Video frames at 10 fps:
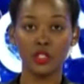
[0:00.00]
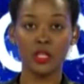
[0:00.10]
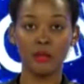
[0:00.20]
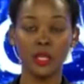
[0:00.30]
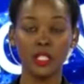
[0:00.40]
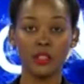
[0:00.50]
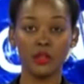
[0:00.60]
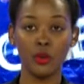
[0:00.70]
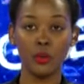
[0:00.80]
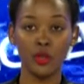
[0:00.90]
a military
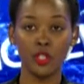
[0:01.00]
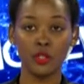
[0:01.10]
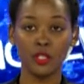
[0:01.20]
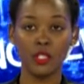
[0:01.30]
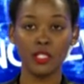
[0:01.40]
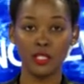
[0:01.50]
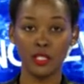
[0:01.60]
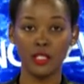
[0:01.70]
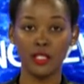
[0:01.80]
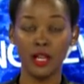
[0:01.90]
operation in
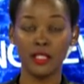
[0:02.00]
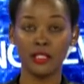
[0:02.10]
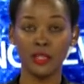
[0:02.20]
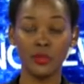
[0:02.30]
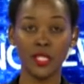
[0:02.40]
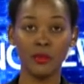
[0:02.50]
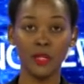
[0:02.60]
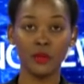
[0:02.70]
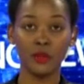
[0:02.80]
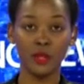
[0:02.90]
Syria in September
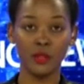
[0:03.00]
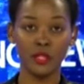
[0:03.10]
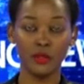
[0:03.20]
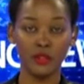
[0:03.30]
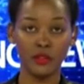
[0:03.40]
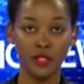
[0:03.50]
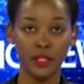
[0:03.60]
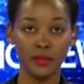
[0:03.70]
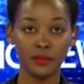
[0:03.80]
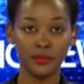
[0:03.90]

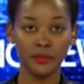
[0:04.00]
2015.